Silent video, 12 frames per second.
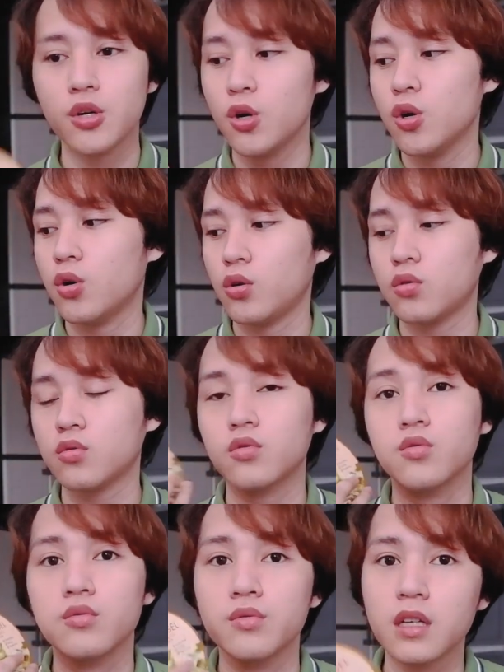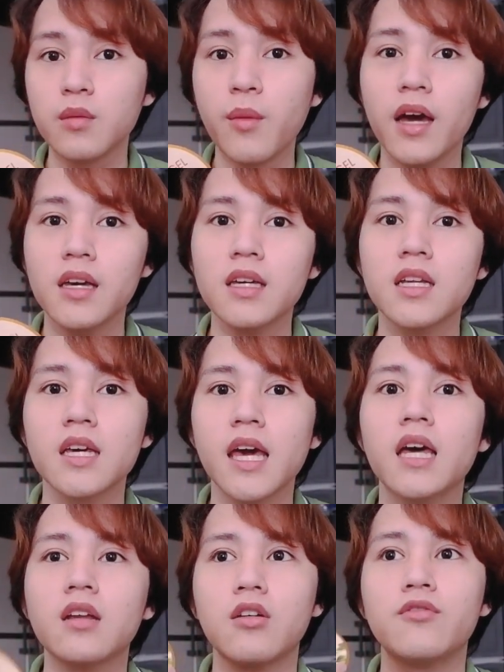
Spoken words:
So would I buy it again?